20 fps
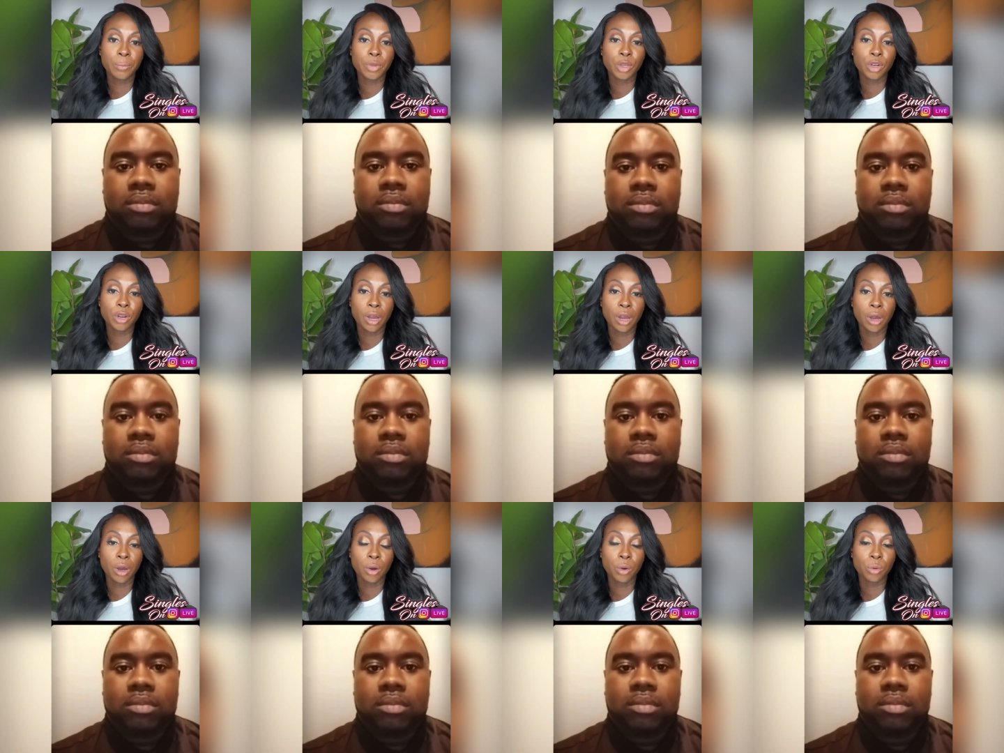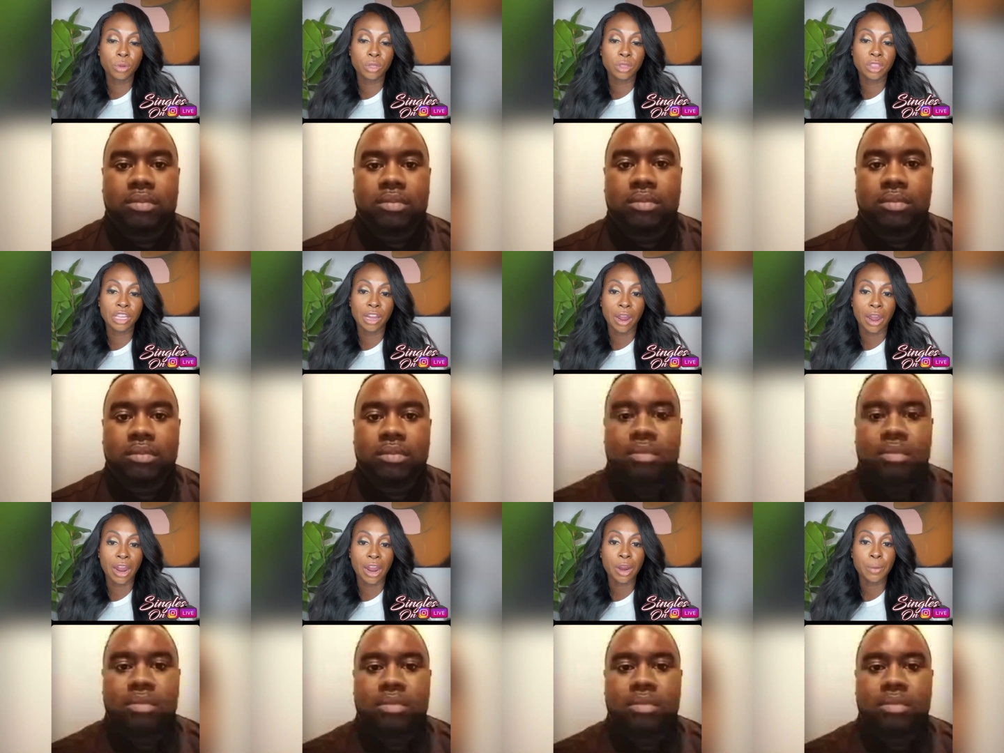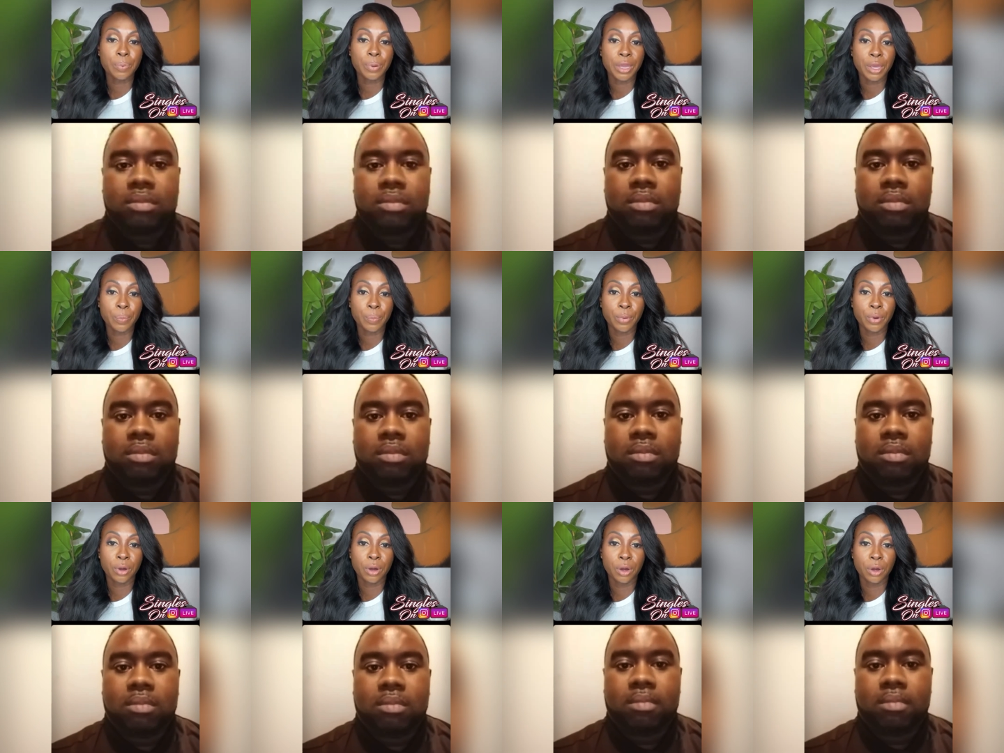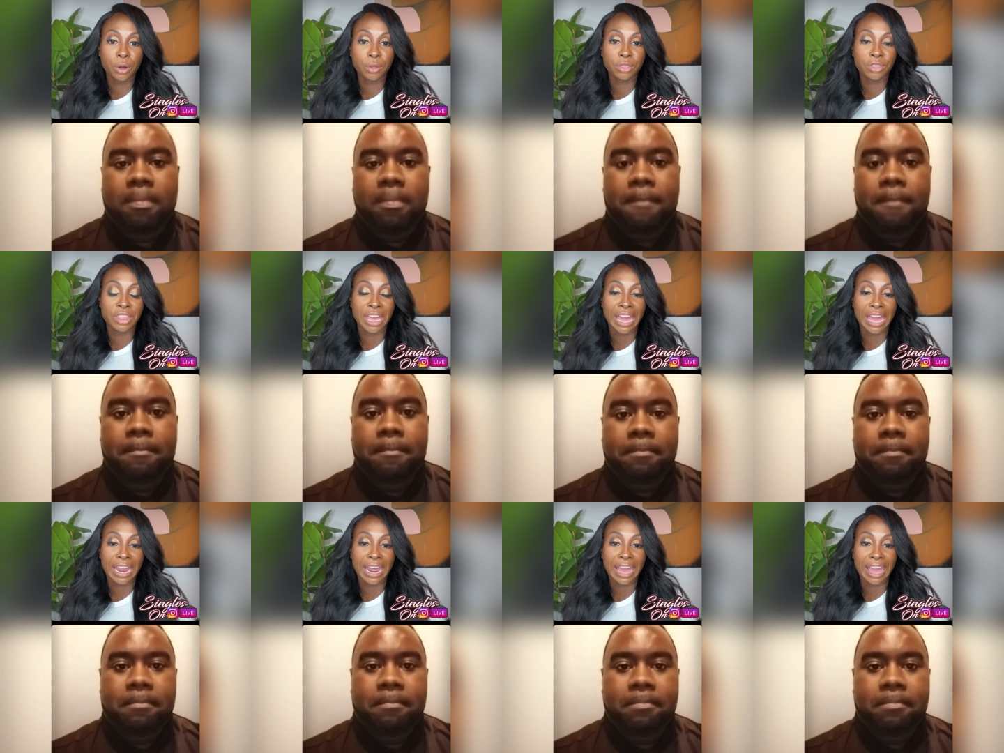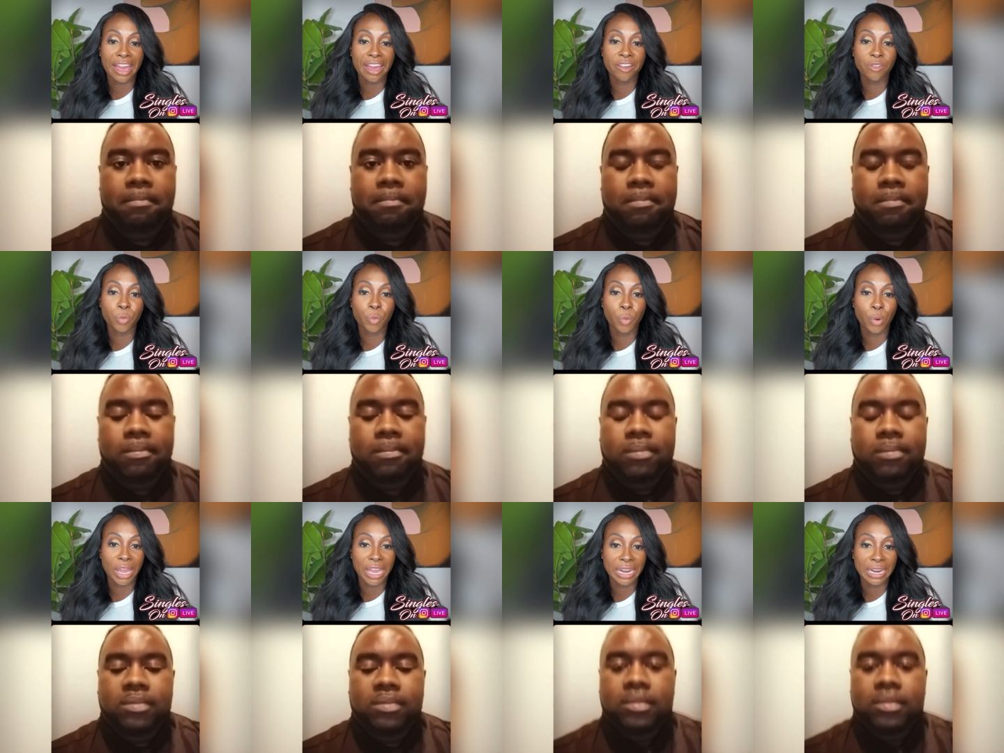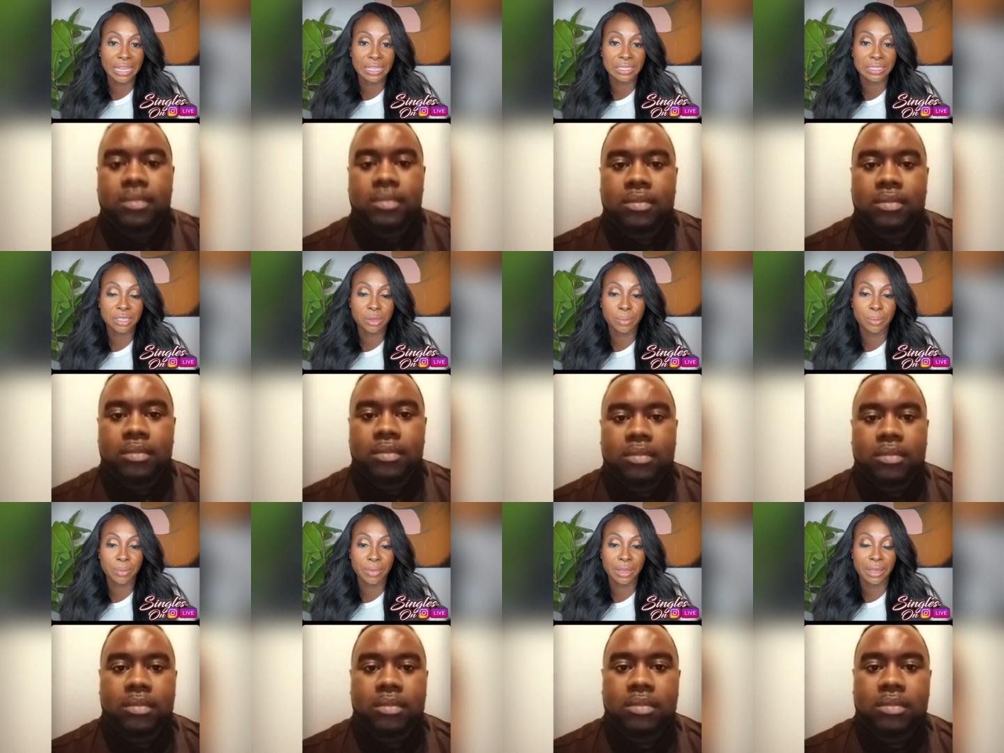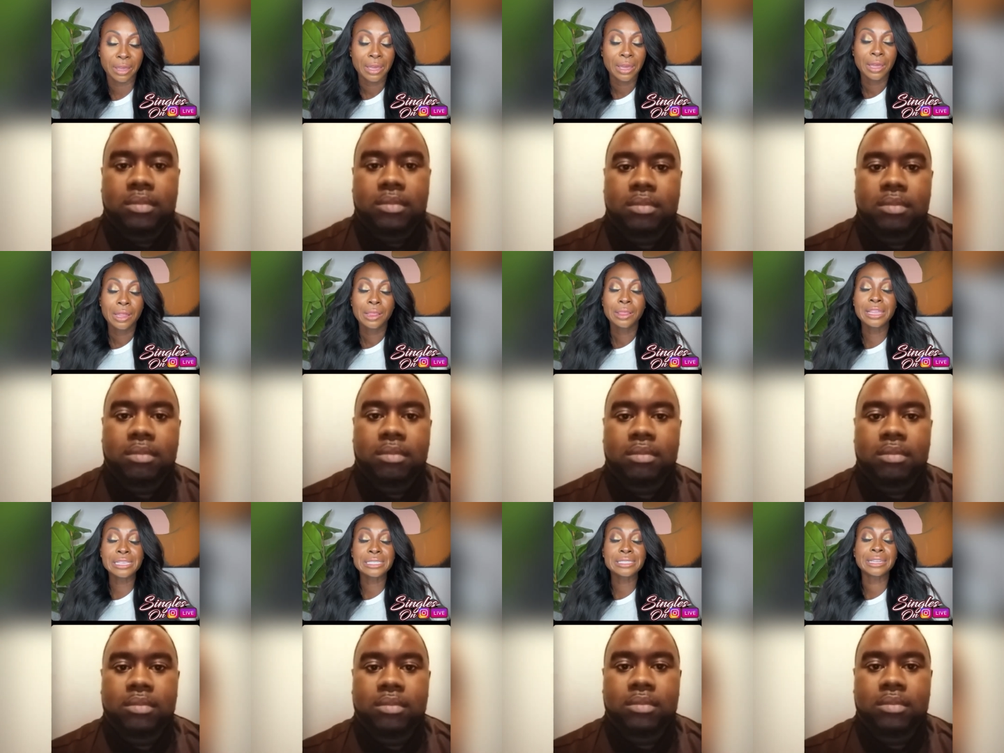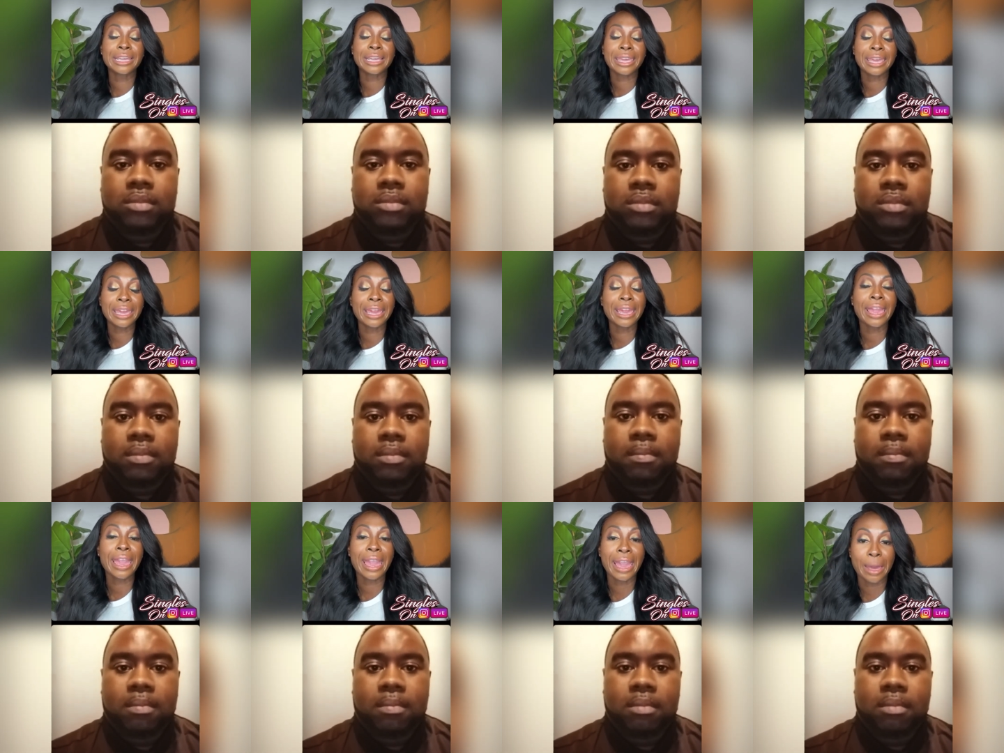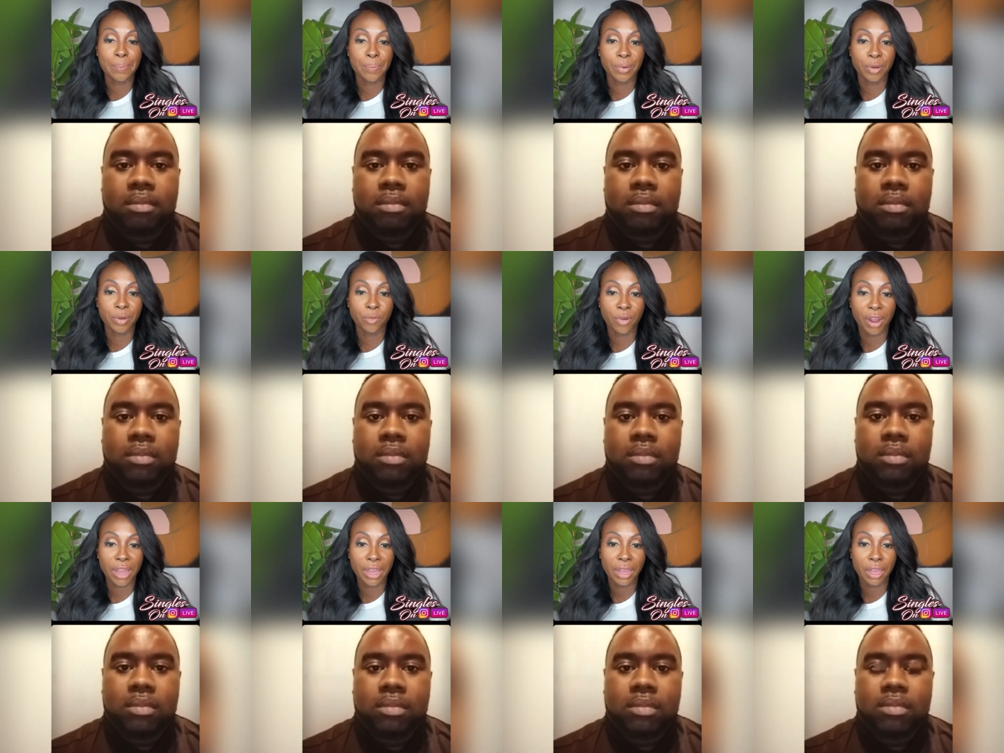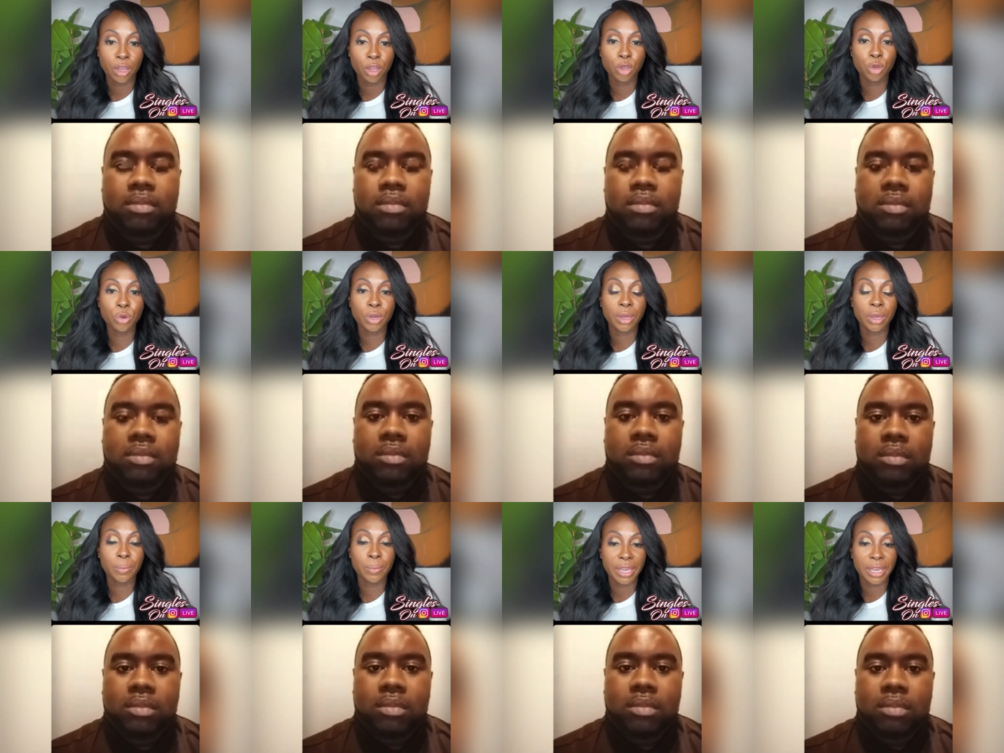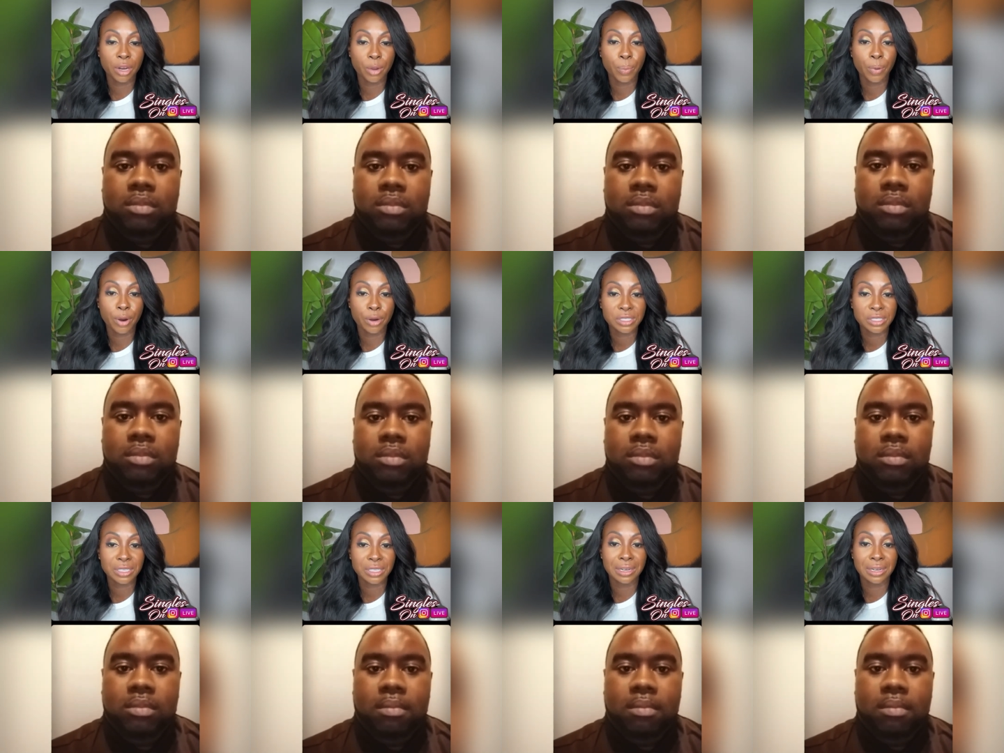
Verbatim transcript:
Speaker 1: know, there are people that have waited to meet. Listen, it can't happen, right? You can meet a person